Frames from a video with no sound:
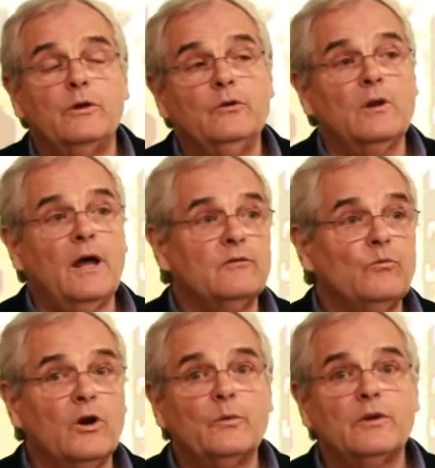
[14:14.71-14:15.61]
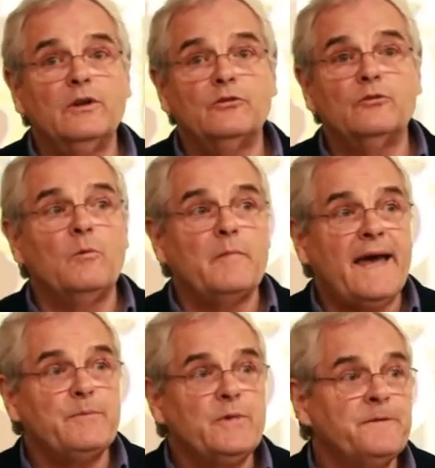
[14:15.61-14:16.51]
We do a lot of work with digital
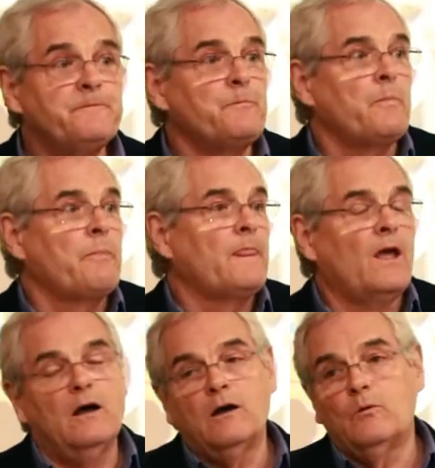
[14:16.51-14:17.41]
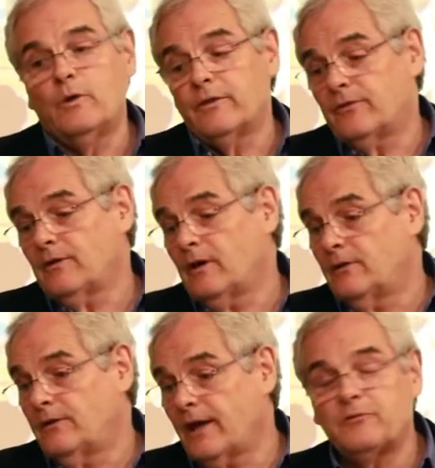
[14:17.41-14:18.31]
mapping, uh, with uh,
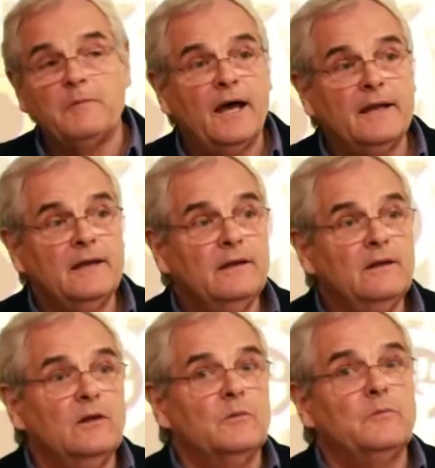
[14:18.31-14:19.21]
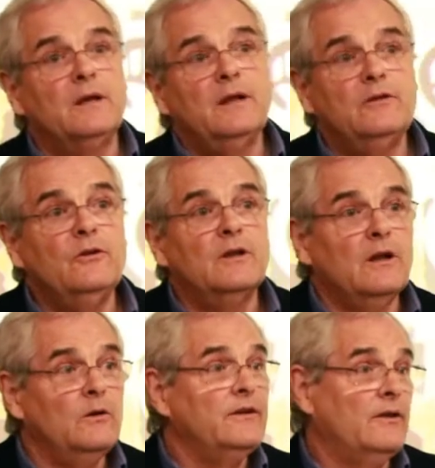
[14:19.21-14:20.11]
text mining, but again, you can
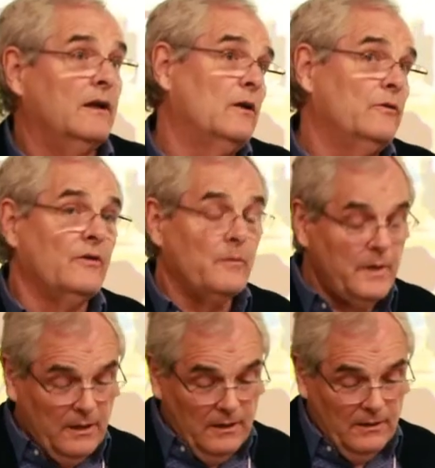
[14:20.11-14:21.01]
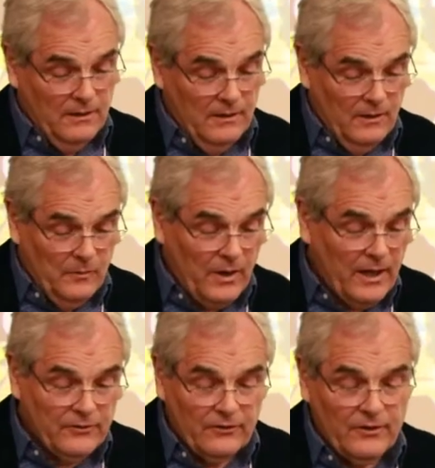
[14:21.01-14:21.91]
only take on so many
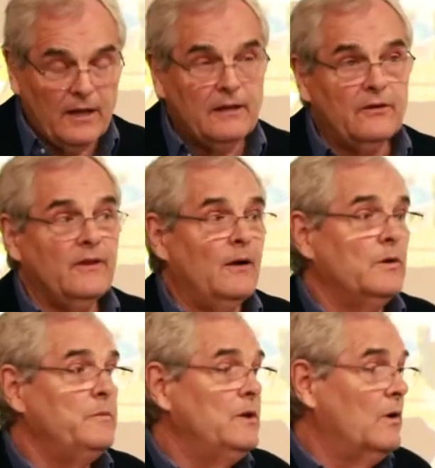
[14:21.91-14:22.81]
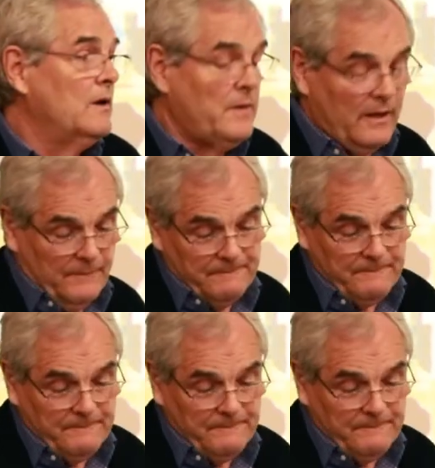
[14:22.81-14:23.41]
projects, and I guess that would be one of my